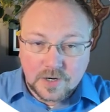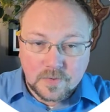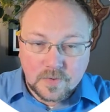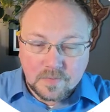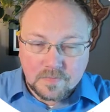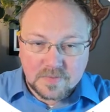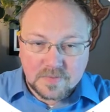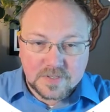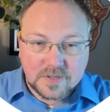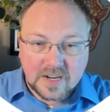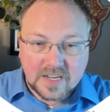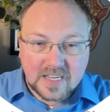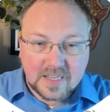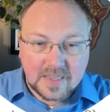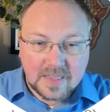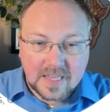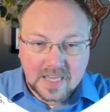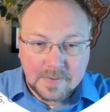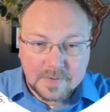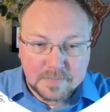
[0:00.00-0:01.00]
Whoops, sorry,
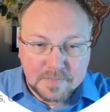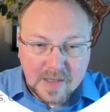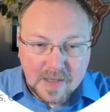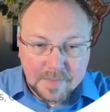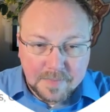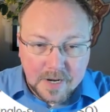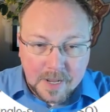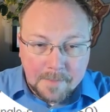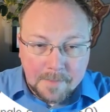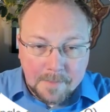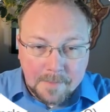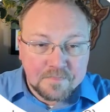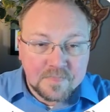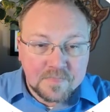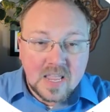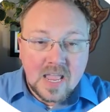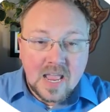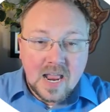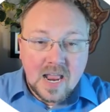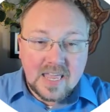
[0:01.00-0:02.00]
it keeps popping up.
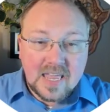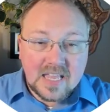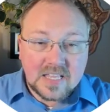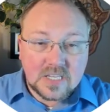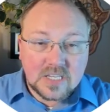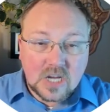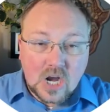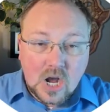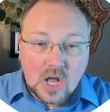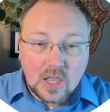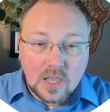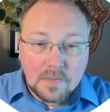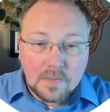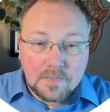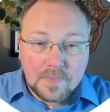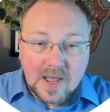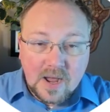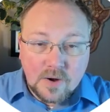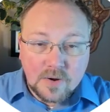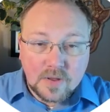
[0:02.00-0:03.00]
It's all
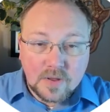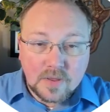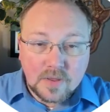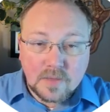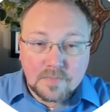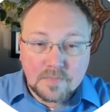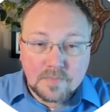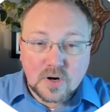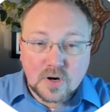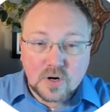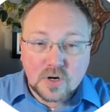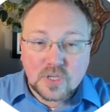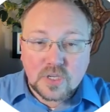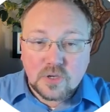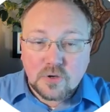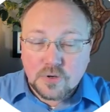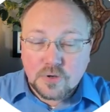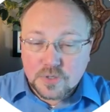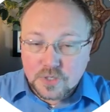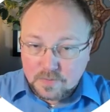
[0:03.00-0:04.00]
about the per
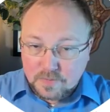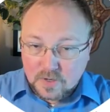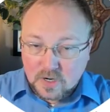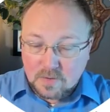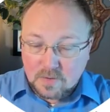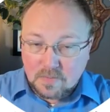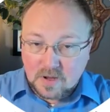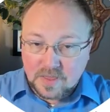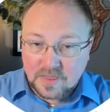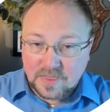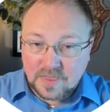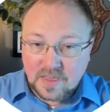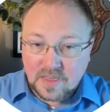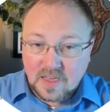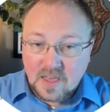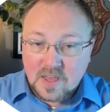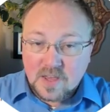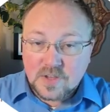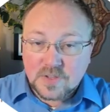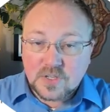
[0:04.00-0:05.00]
user per month.
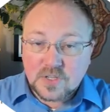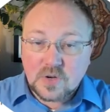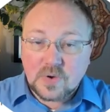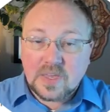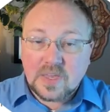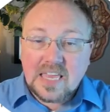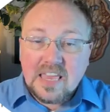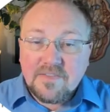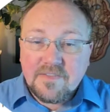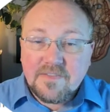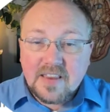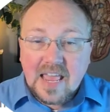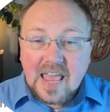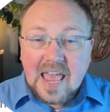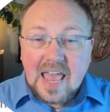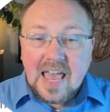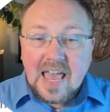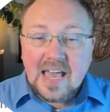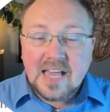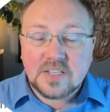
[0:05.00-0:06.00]
So even
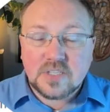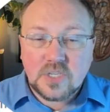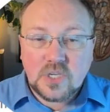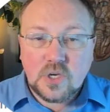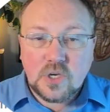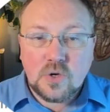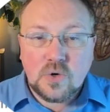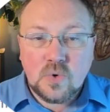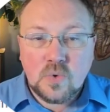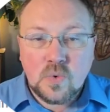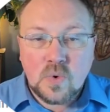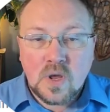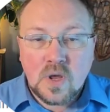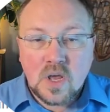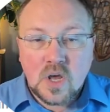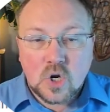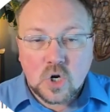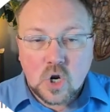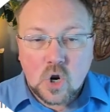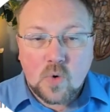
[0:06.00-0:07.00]
as you
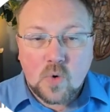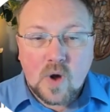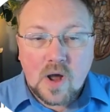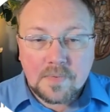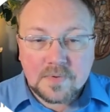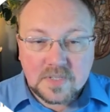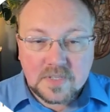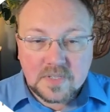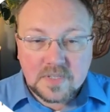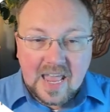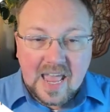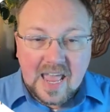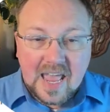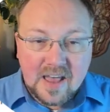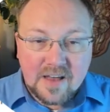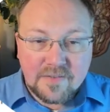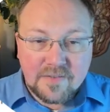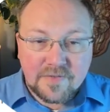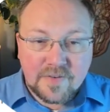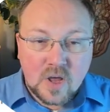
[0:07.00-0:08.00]
go up to
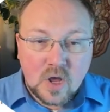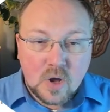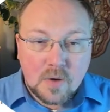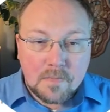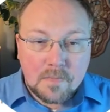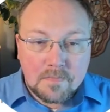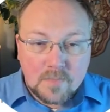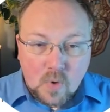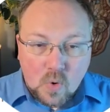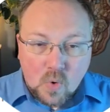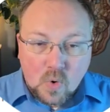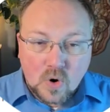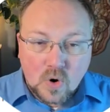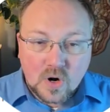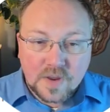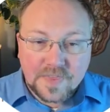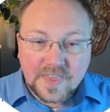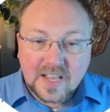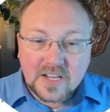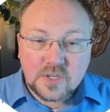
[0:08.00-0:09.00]
have
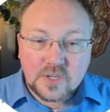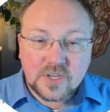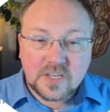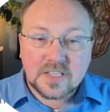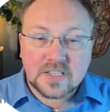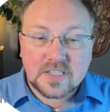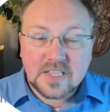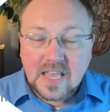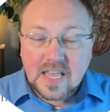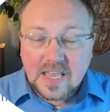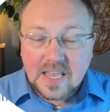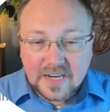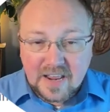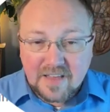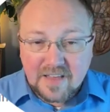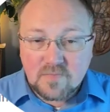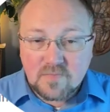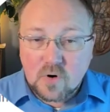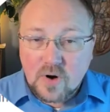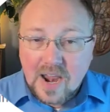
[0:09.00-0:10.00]
more things you can send and
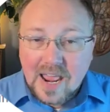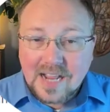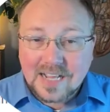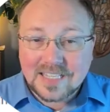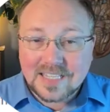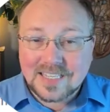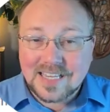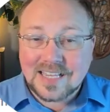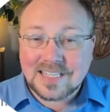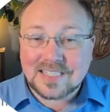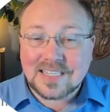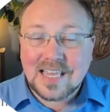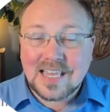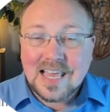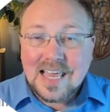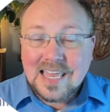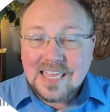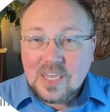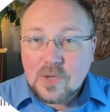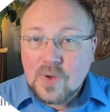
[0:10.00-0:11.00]
have more access,
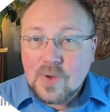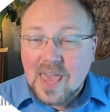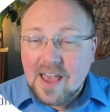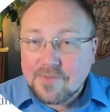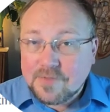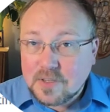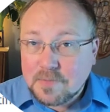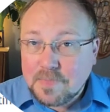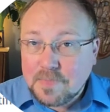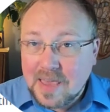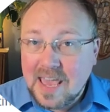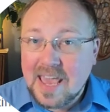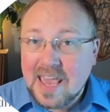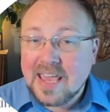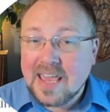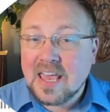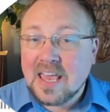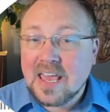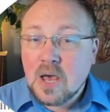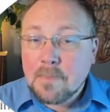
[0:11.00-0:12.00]
you have to
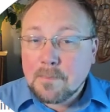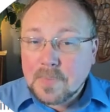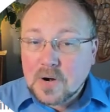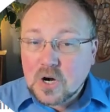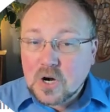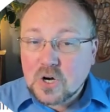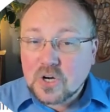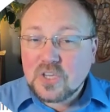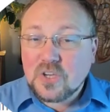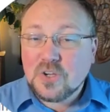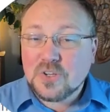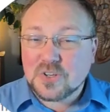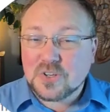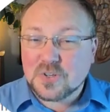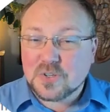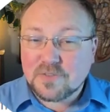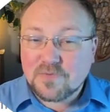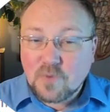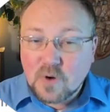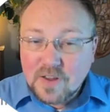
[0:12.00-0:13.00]
pay per user.
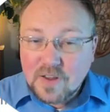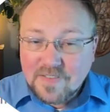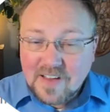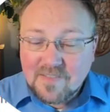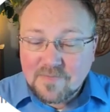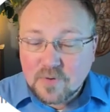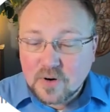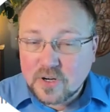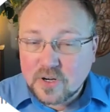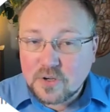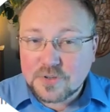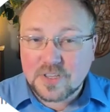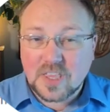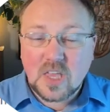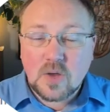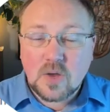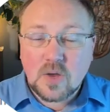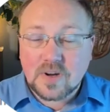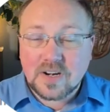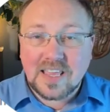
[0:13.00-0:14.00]
So it's $45 per user. The
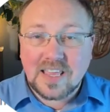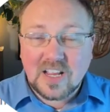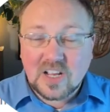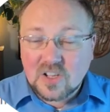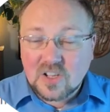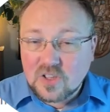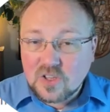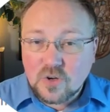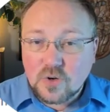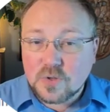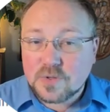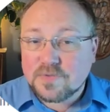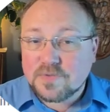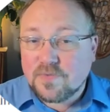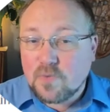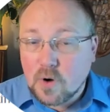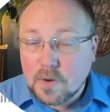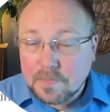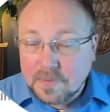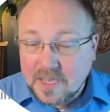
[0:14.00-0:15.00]
other one includes
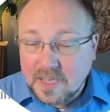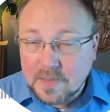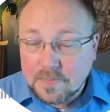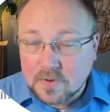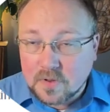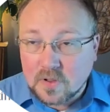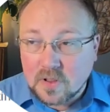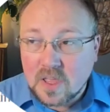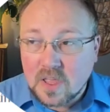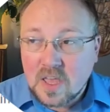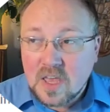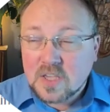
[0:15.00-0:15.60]
4 people.